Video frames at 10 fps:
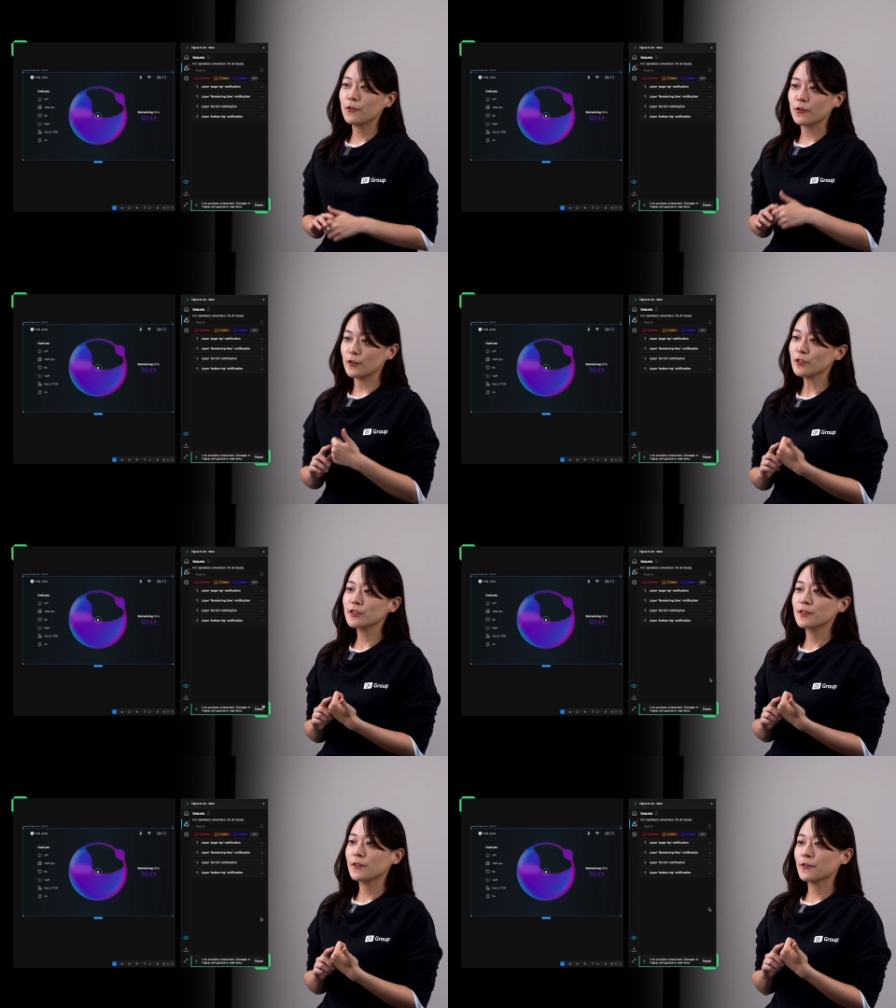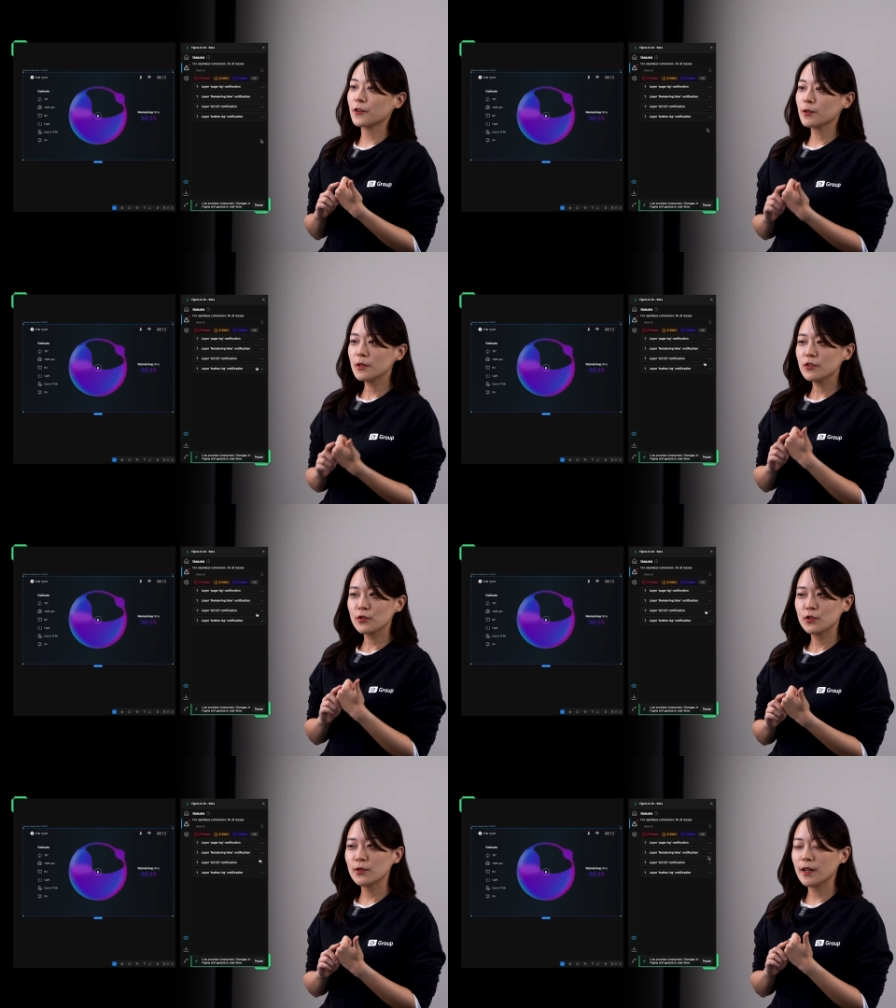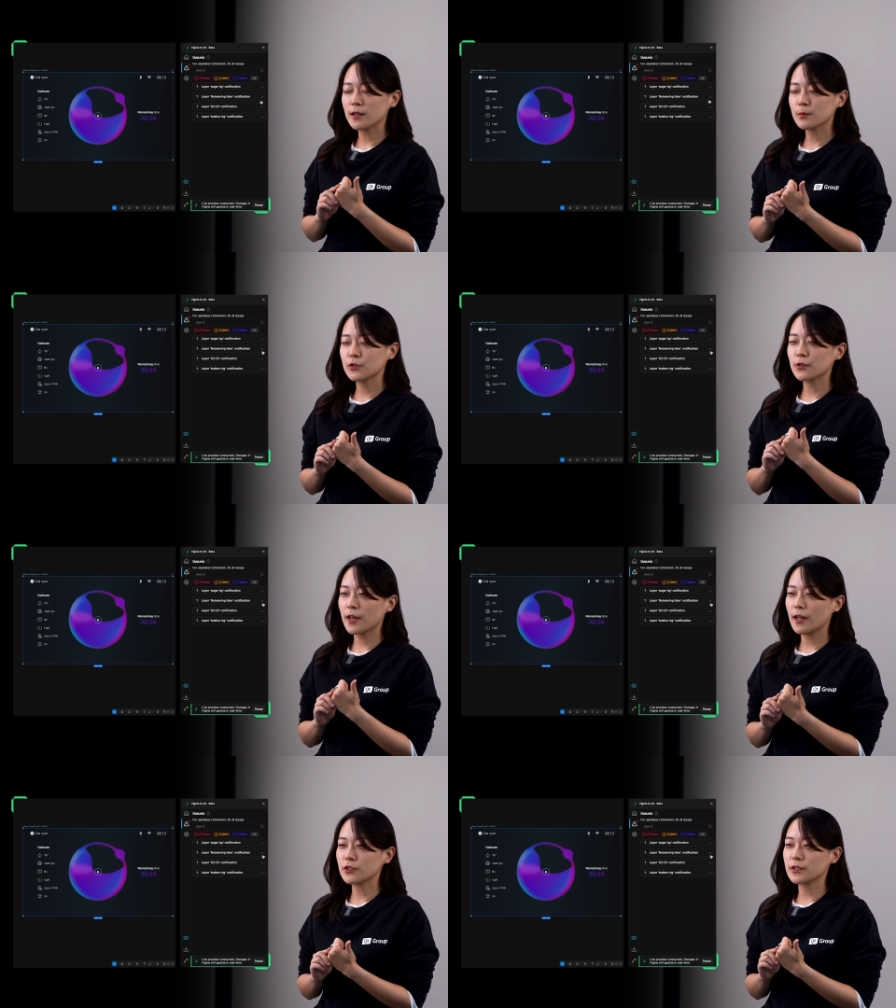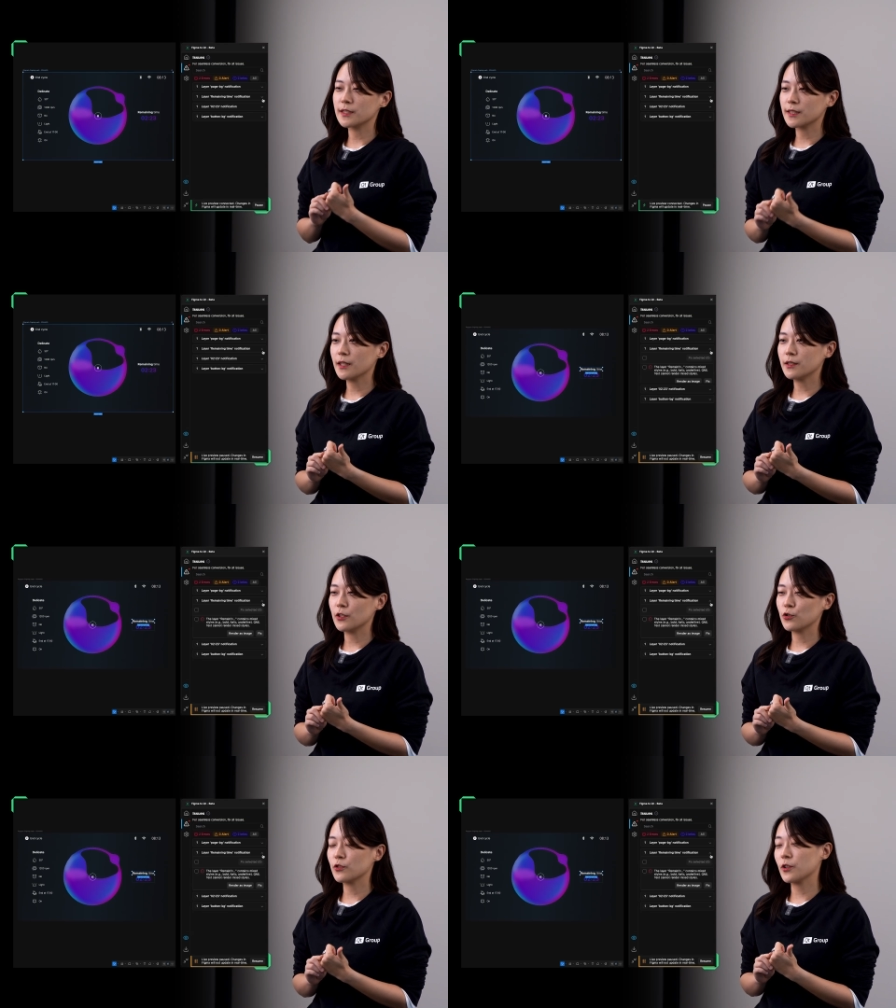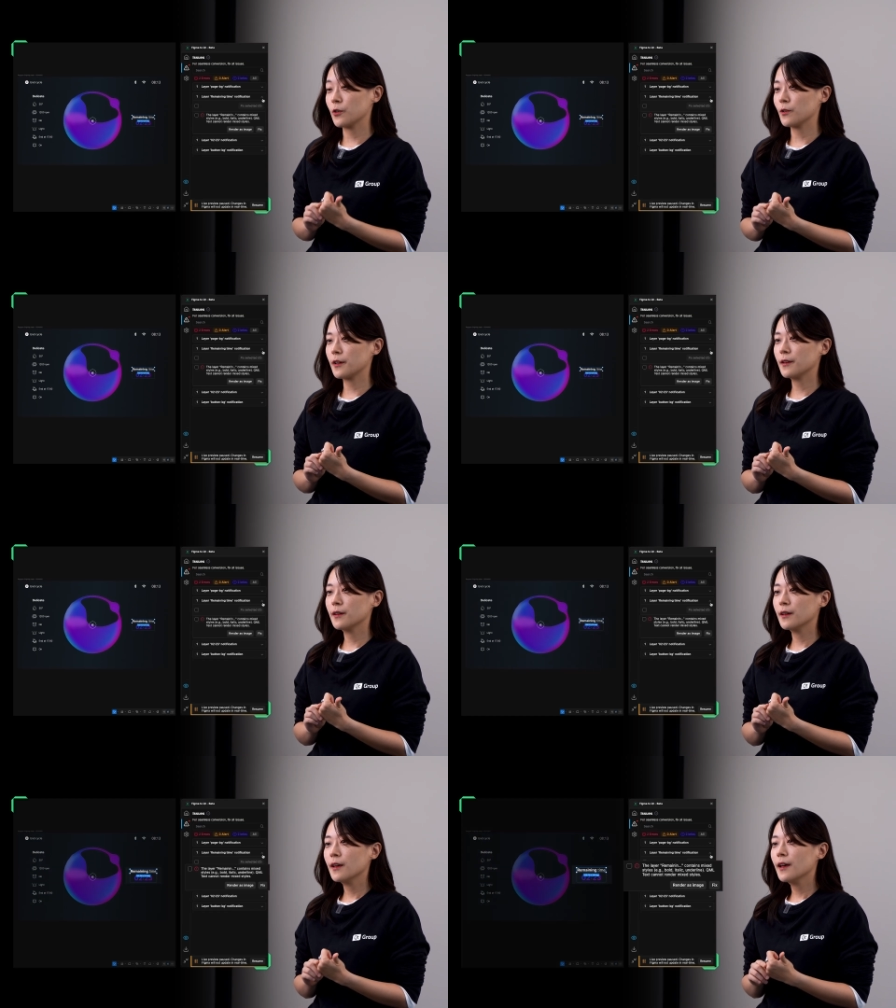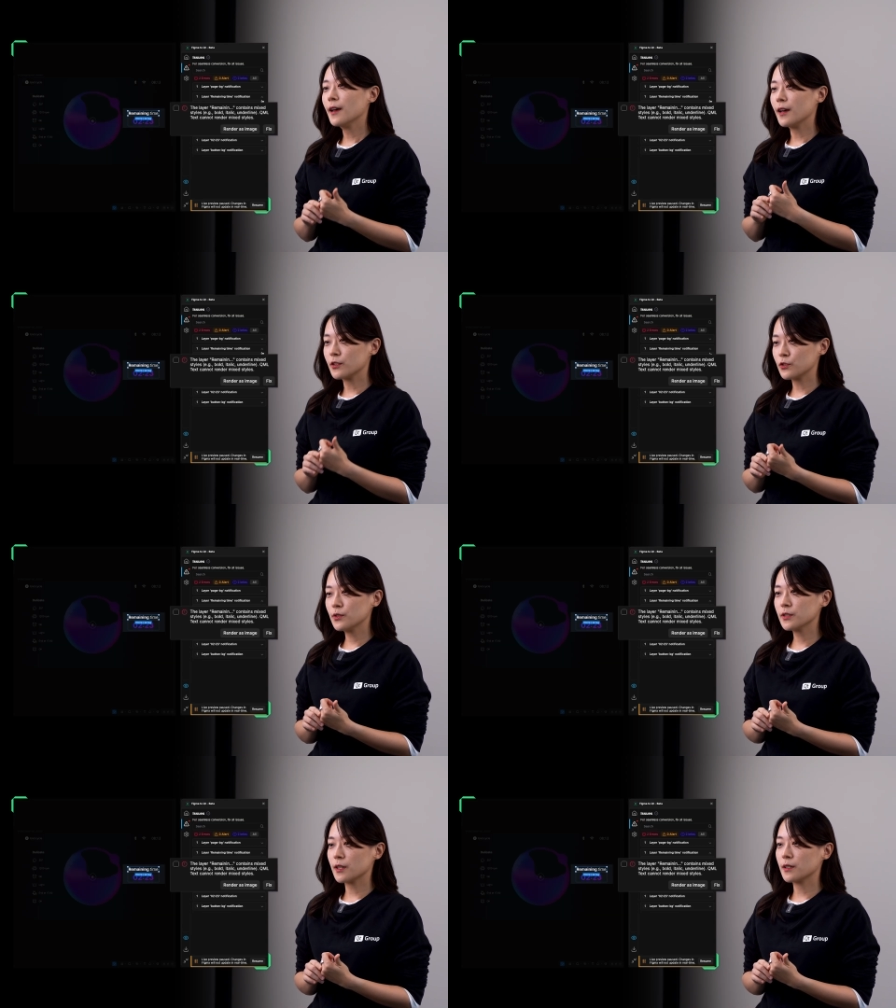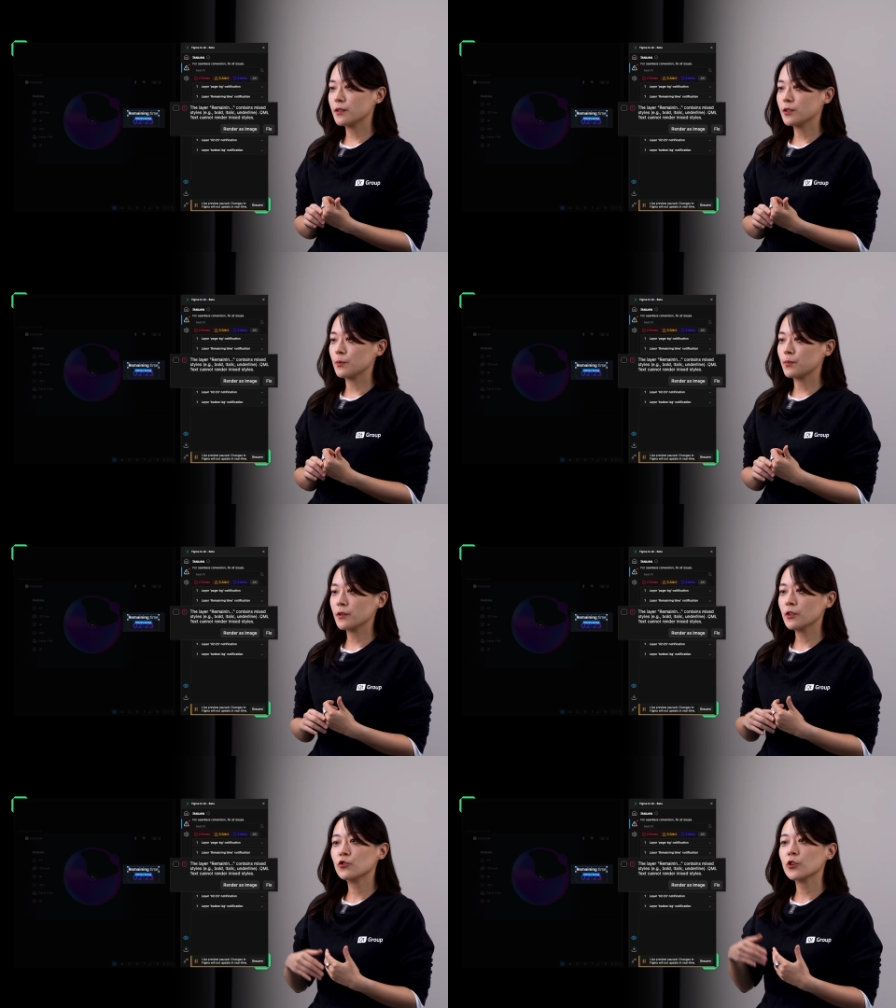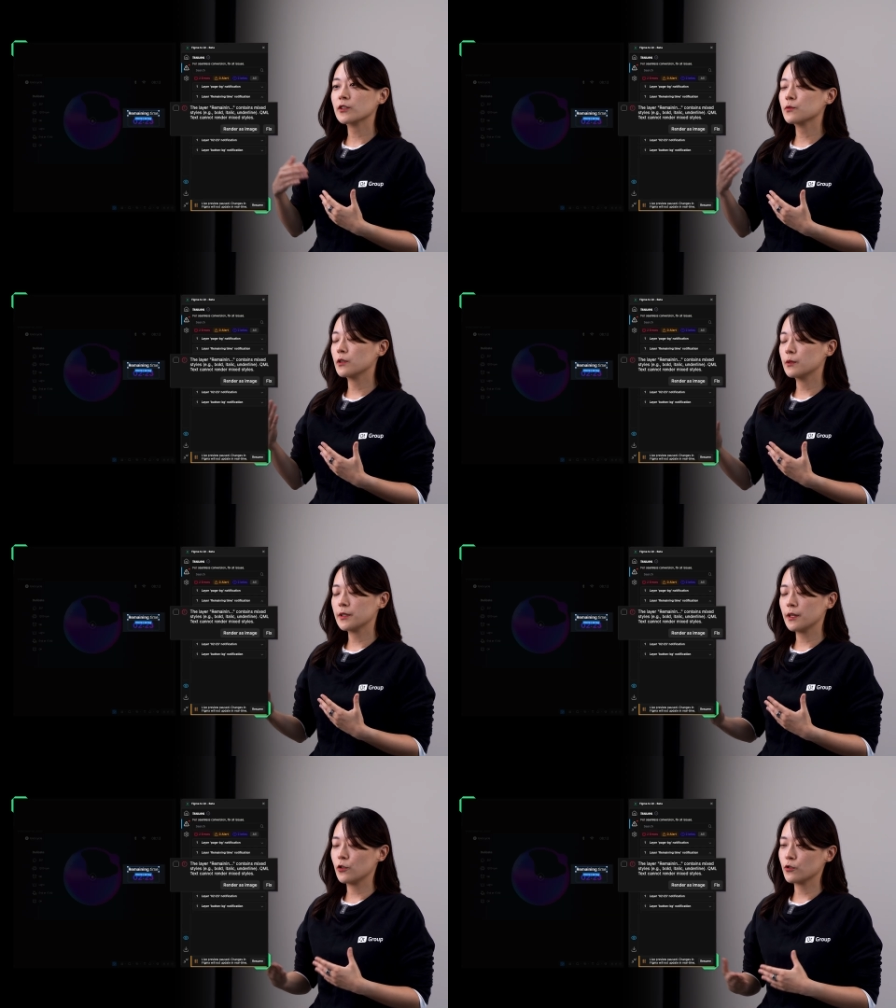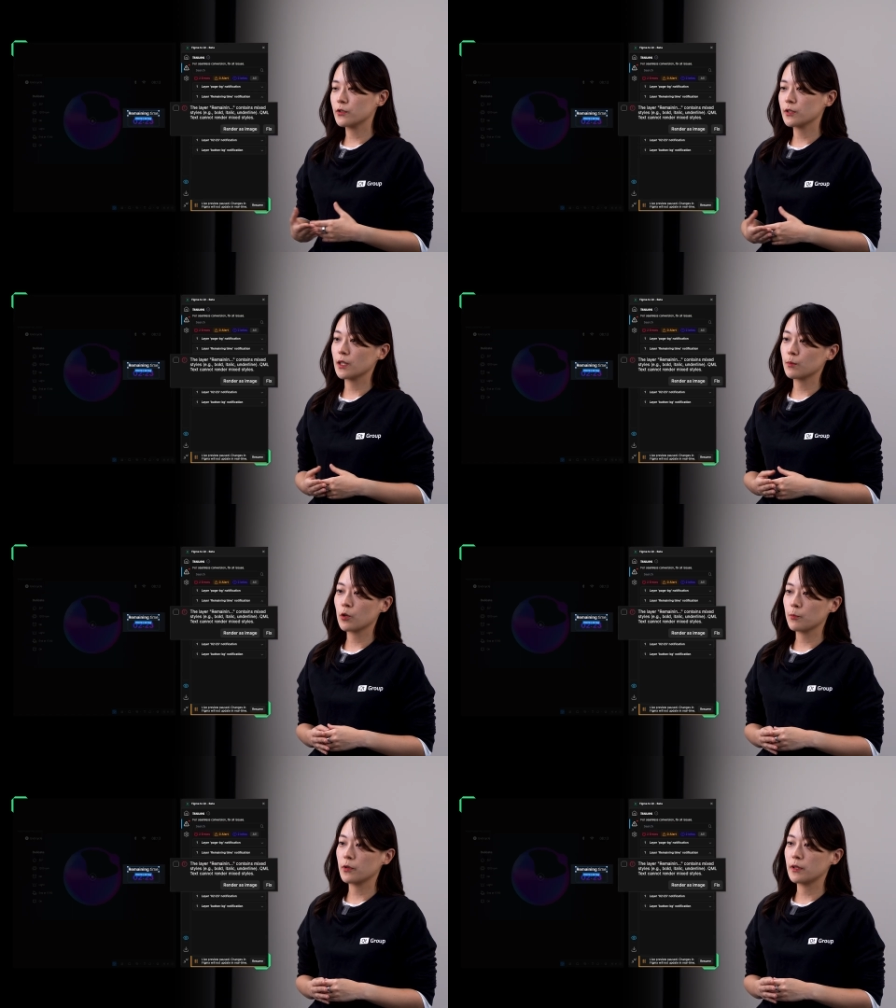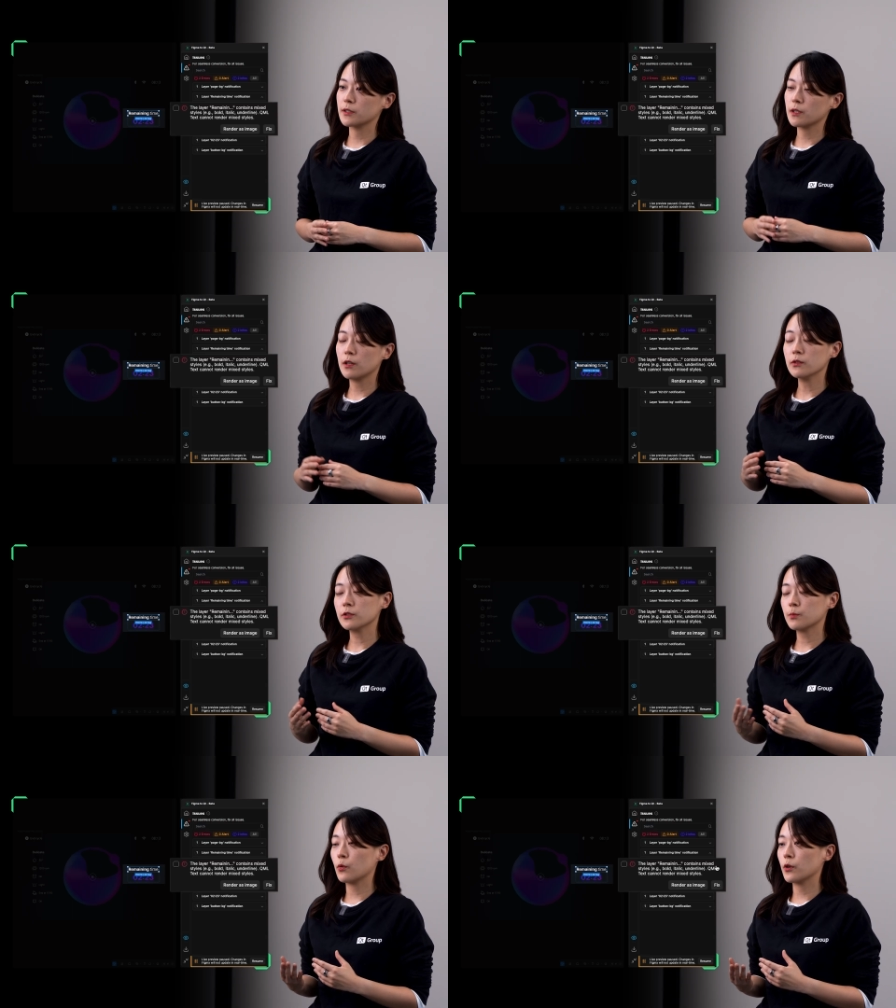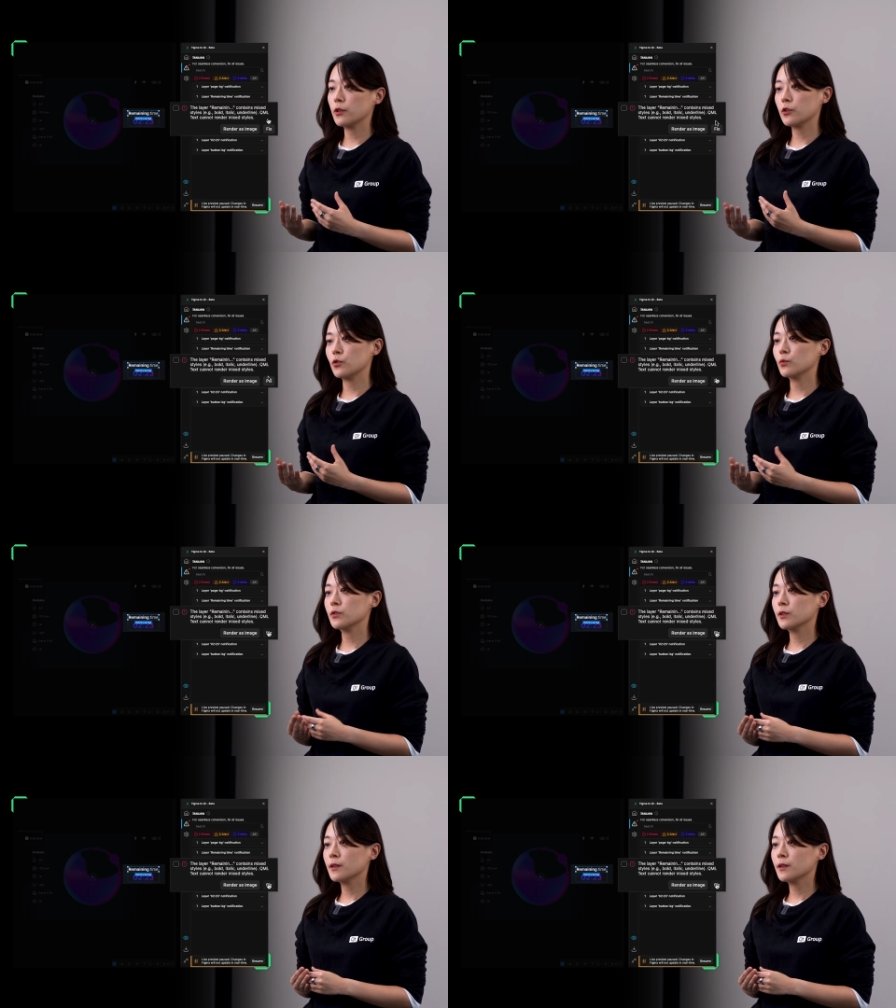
First, Figma to Qt helps you catch design issues early. As you design, the plugin checks for limitations like properties unsupported in Qt.